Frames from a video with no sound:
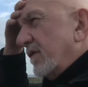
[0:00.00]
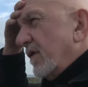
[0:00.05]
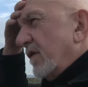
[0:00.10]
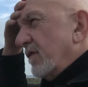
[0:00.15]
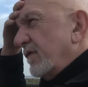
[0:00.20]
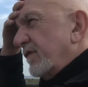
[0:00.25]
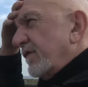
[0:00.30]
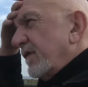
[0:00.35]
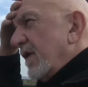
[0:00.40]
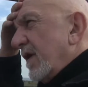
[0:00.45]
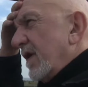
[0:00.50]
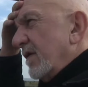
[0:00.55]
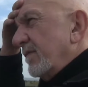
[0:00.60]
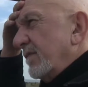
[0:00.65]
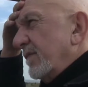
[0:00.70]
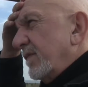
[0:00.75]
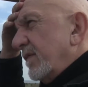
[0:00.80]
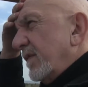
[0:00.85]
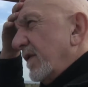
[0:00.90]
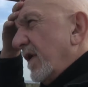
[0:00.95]
the Ghost Lab,
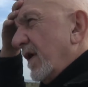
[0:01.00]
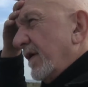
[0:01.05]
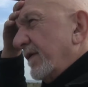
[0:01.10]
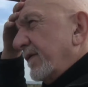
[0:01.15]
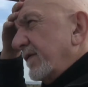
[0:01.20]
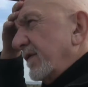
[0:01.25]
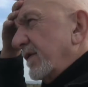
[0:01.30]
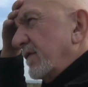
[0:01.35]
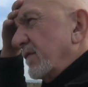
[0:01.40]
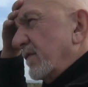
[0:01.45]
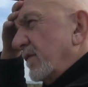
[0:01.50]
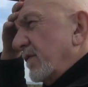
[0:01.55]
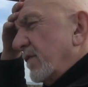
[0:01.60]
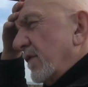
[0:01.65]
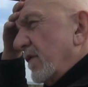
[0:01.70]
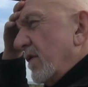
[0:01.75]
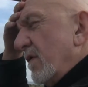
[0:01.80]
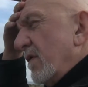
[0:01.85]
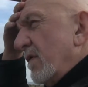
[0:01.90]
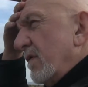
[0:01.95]
I think we
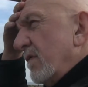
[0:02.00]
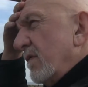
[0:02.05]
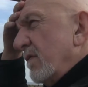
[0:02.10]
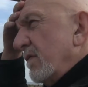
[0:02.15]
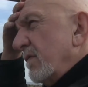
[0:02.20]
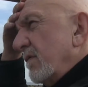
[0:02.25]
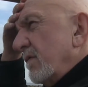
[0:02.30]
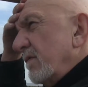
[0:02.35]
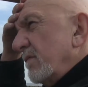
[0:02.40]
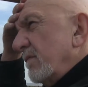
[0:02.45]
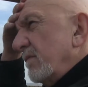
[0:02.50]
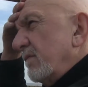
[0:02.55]
were all